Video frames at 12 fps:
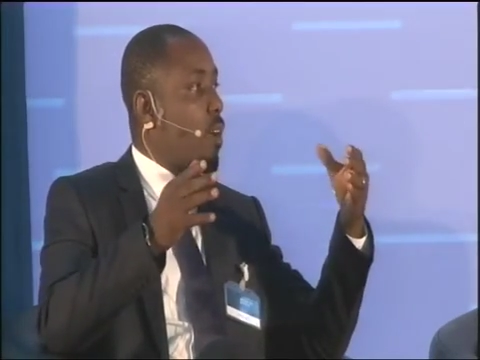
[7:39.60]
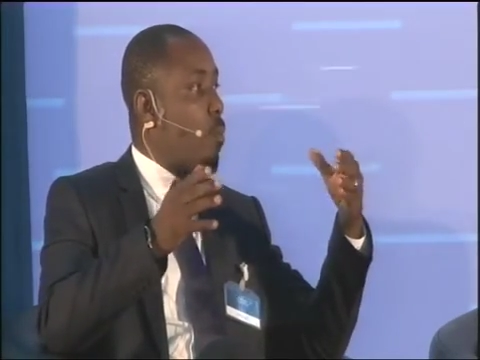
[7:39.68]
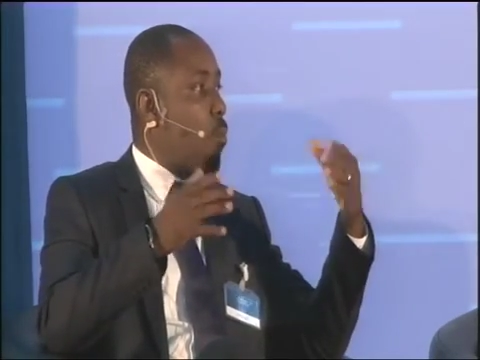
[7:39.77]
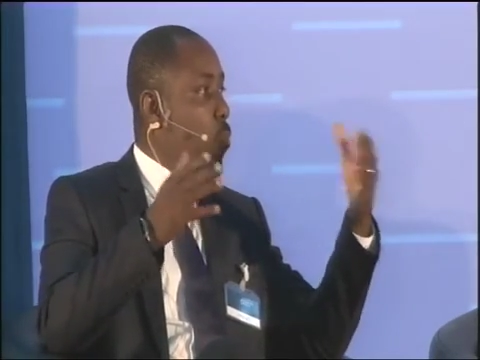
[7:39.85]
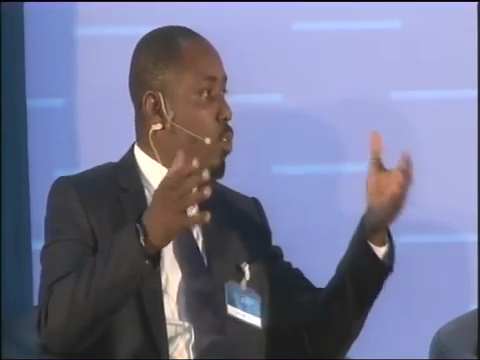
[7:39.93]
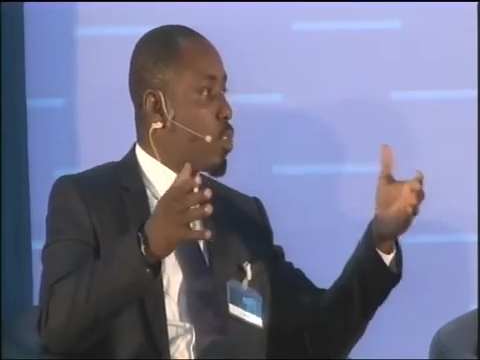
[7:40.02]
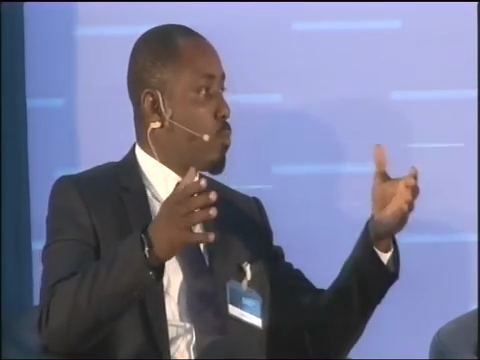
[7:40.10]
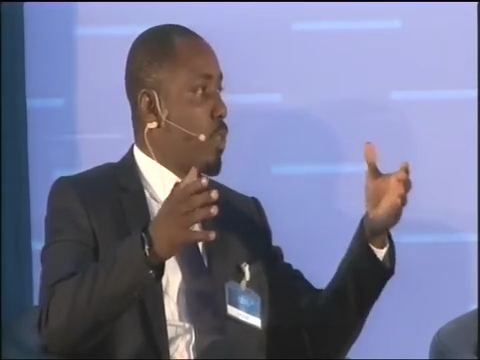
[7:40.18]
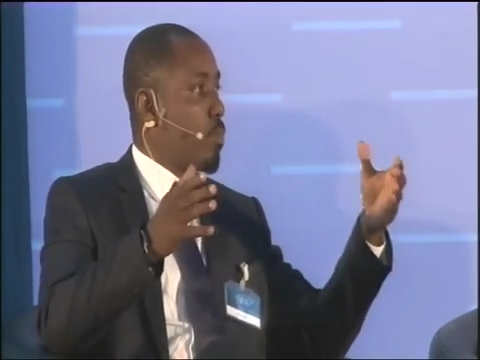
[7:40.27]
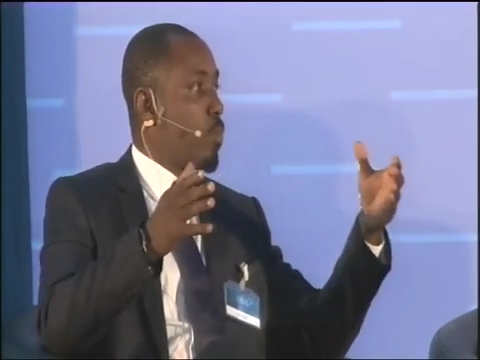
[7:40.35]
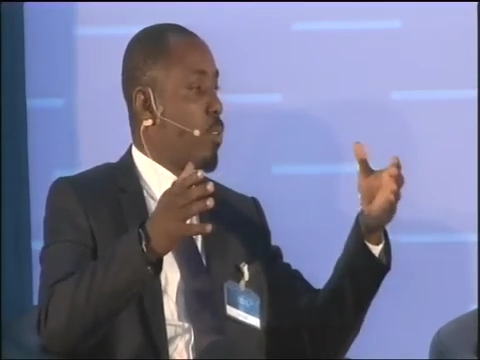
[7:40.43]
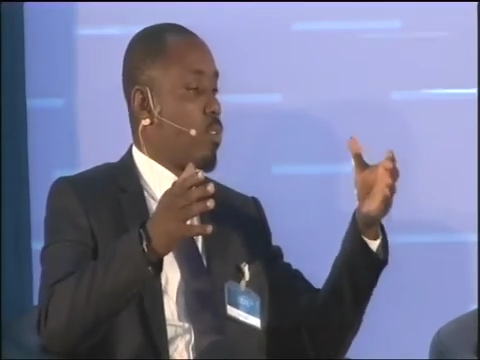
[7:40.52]
most
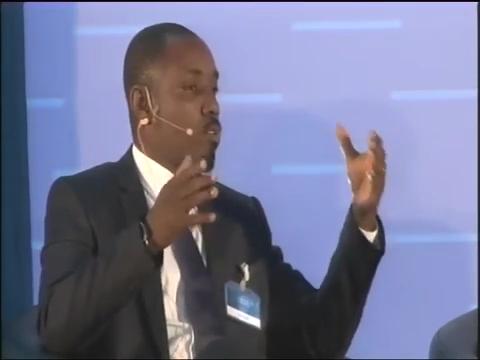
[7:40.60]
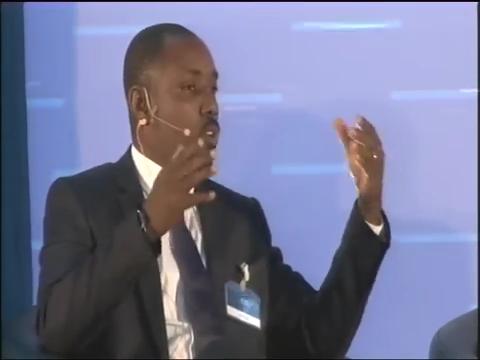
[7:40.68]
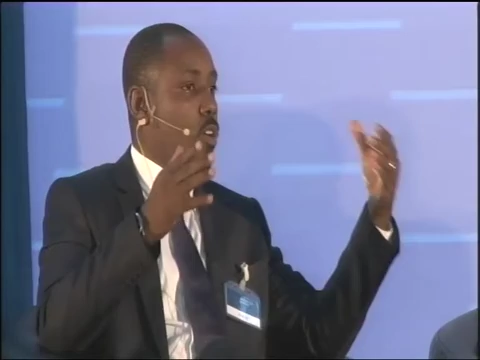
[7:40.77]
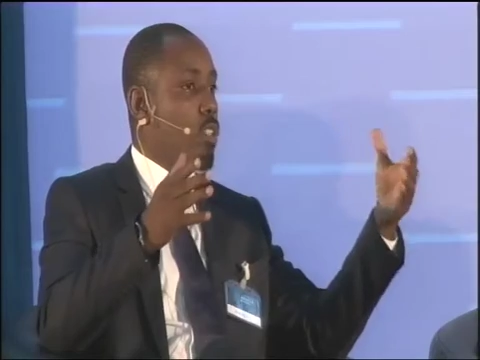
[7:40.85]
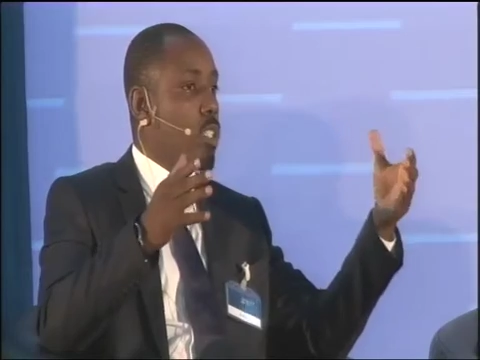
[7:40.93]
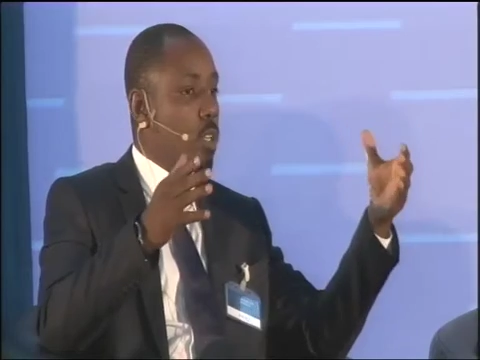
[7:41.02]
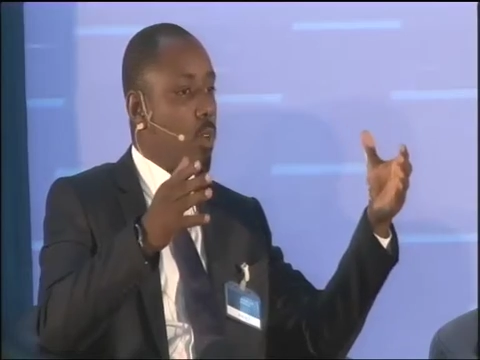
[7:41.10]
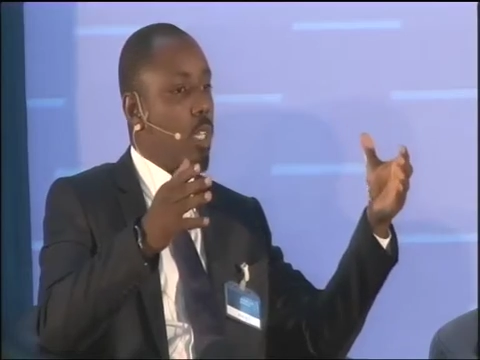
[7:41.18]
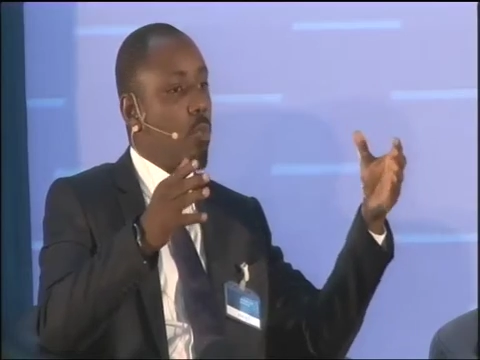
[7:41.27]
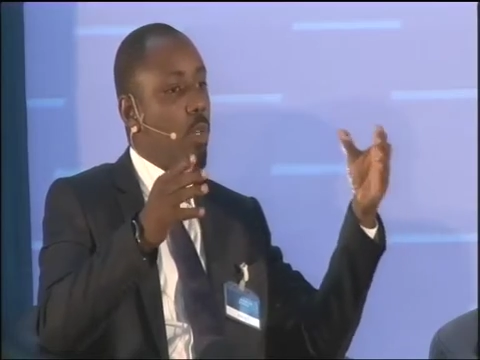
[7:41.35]
people. So consequently,